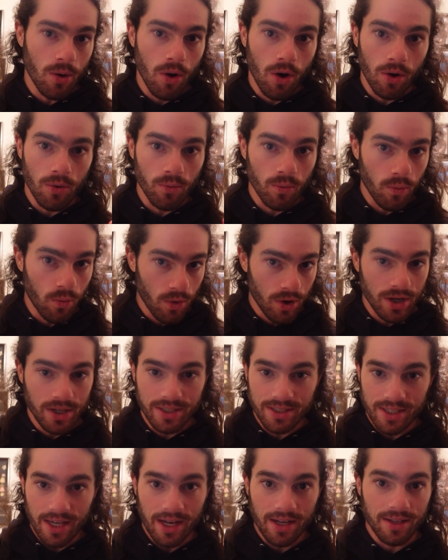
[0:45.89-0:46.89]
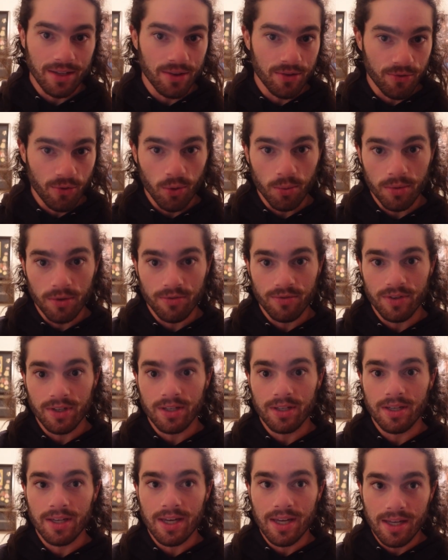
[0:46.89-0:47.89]
on what exactly the Formula
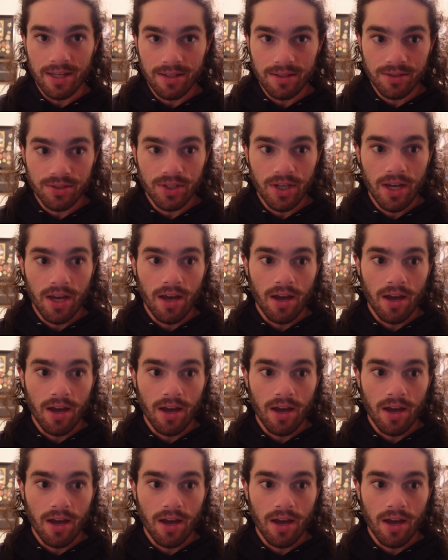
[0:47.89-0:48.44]
Vee is,